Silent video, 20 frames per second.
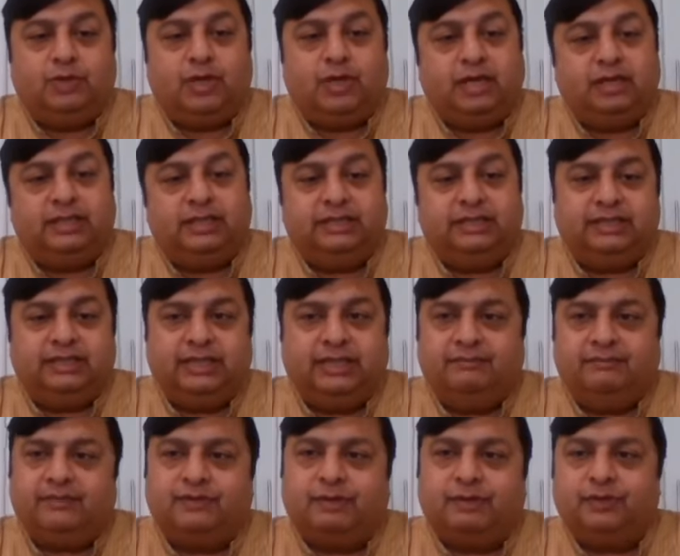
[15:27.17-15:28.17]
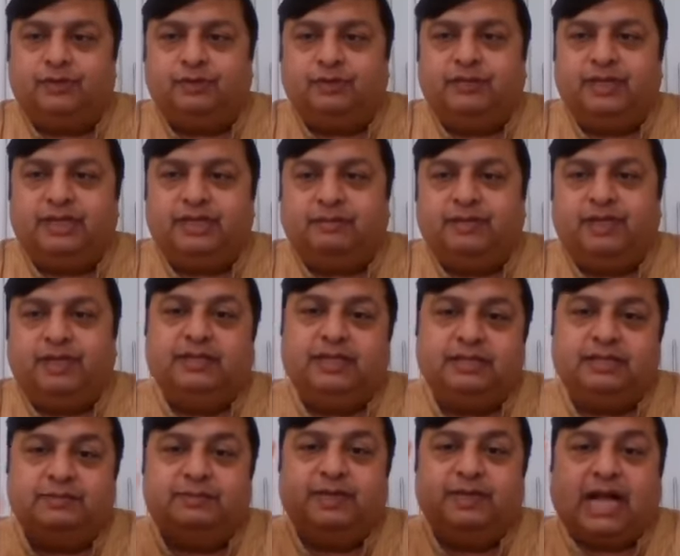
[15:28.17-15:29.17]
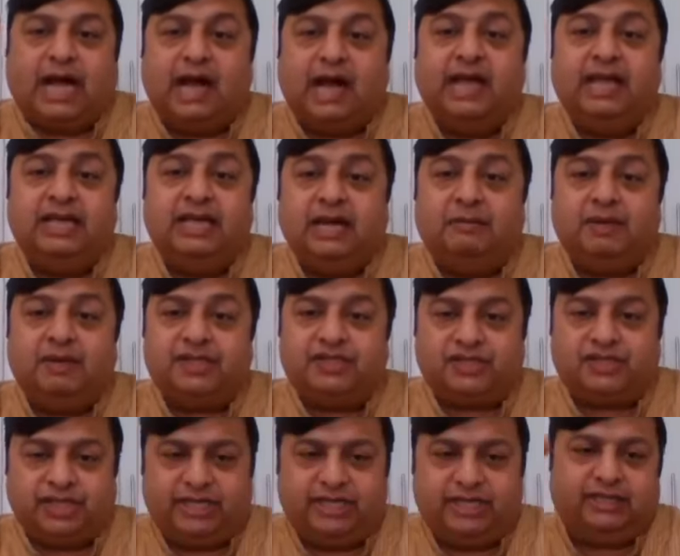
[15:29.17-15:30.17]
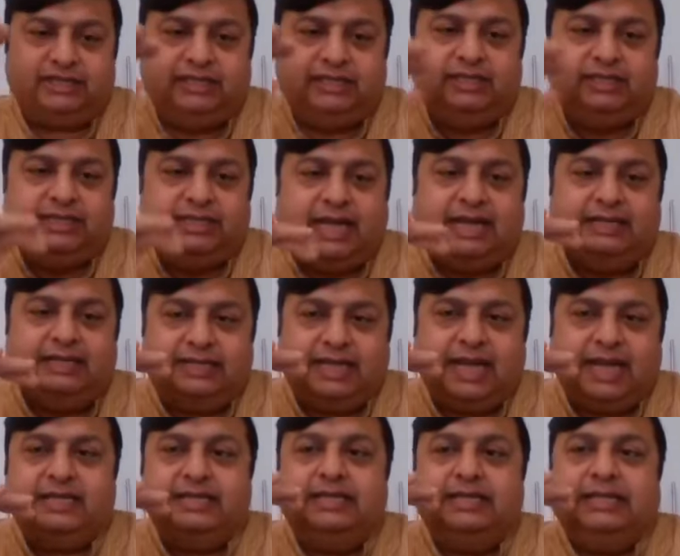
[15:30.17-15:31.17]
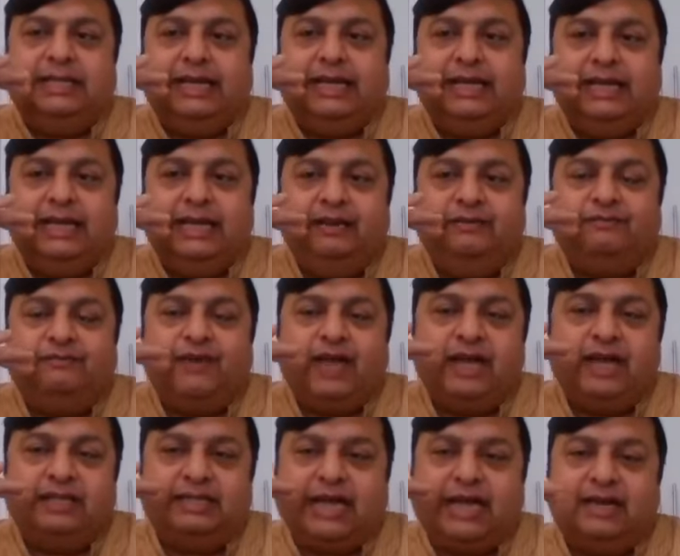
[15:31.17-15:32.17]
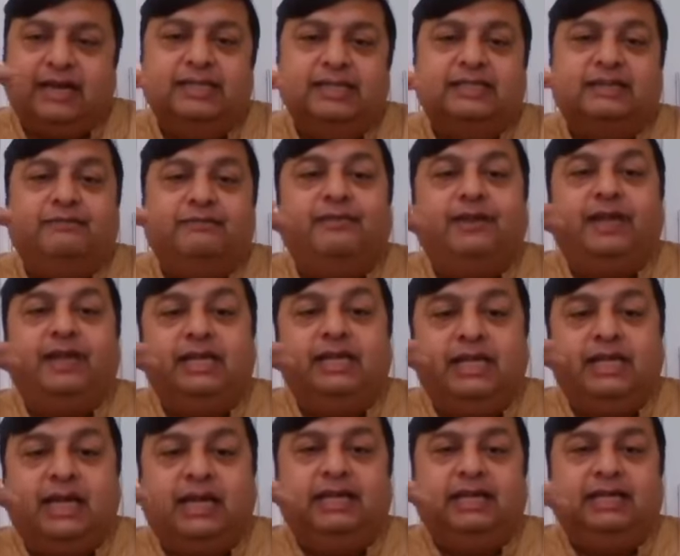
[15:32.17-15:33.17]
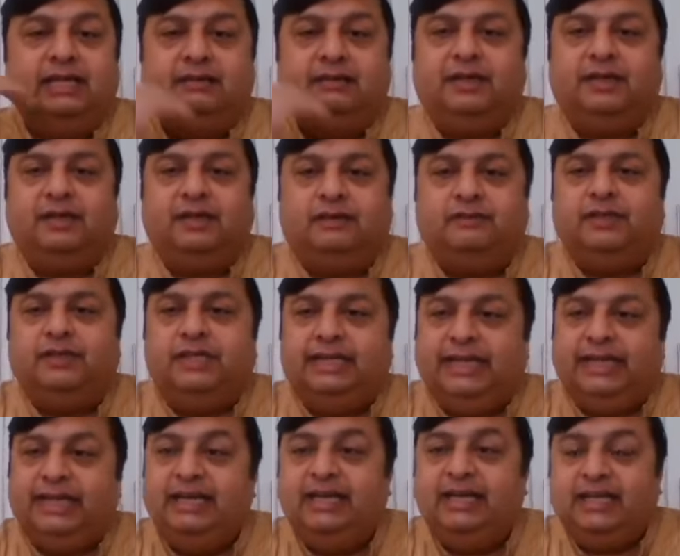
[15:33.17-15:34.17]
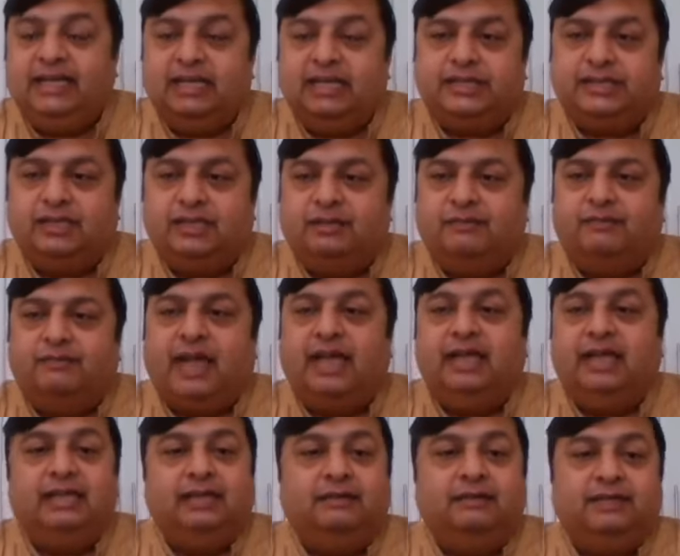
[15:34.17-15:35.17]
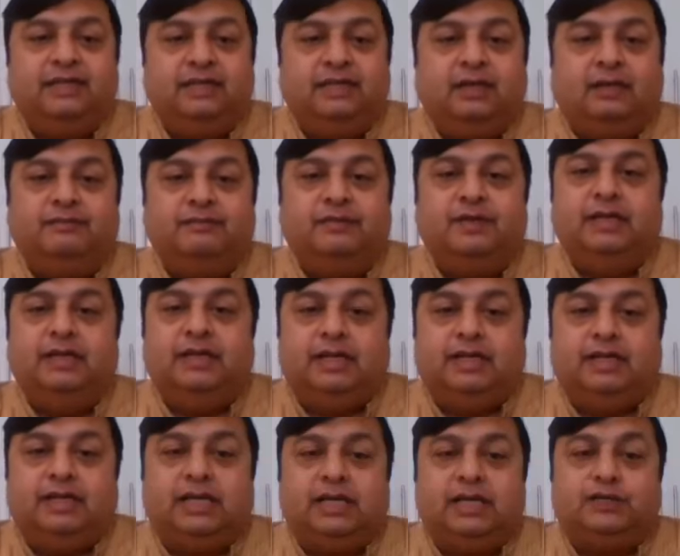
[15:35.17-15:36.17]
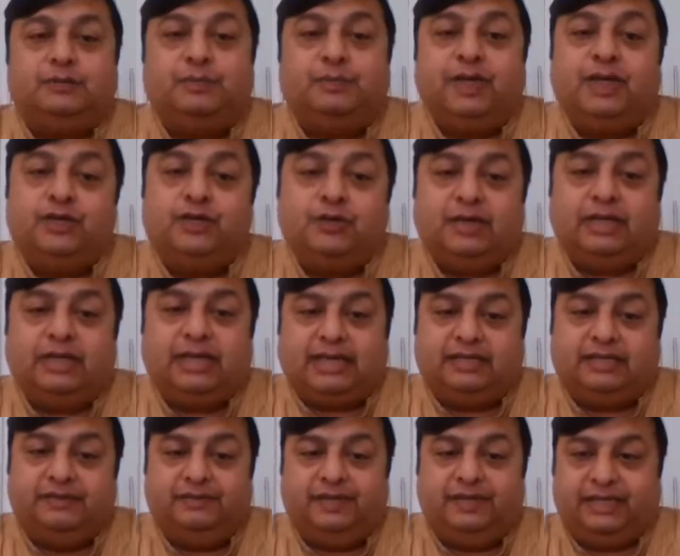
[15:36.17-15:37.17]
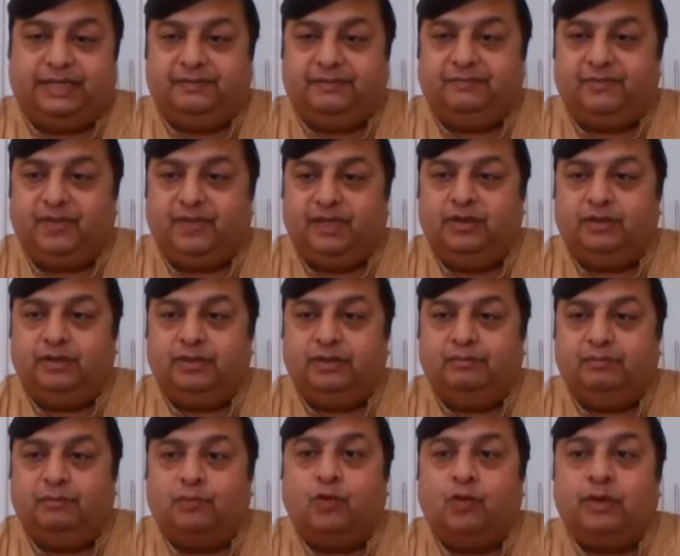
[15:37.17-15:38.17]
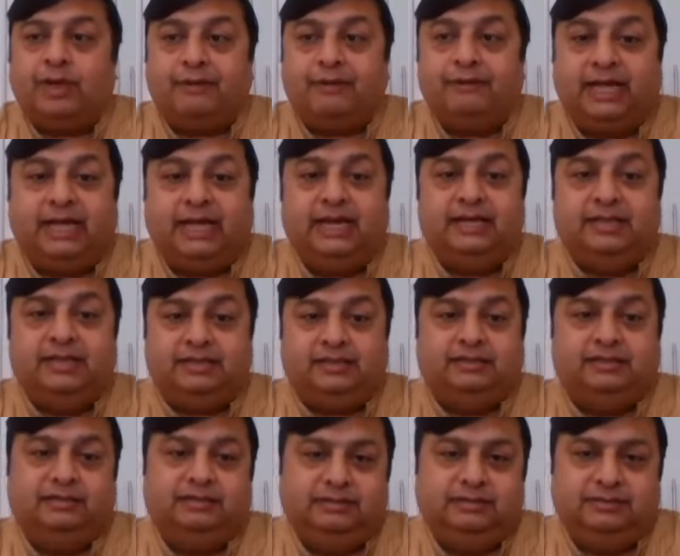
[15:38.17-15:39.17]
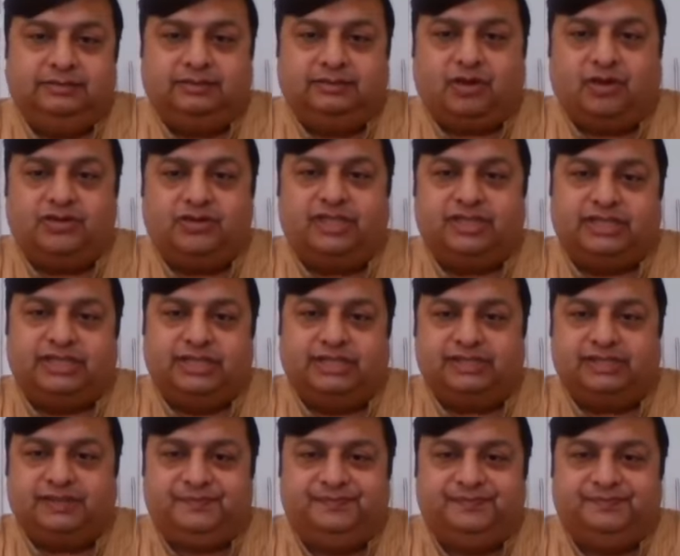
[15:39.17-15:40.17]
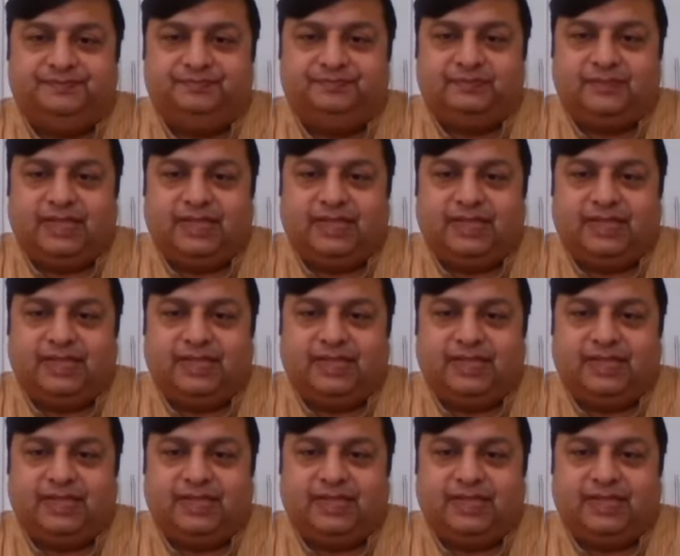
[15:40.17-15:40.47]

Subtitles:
200. They have come to measurement. This is a high gamma state, and that is, in fact, that is a very high level of indication of high level of spiritual activity. More awakened consciousness.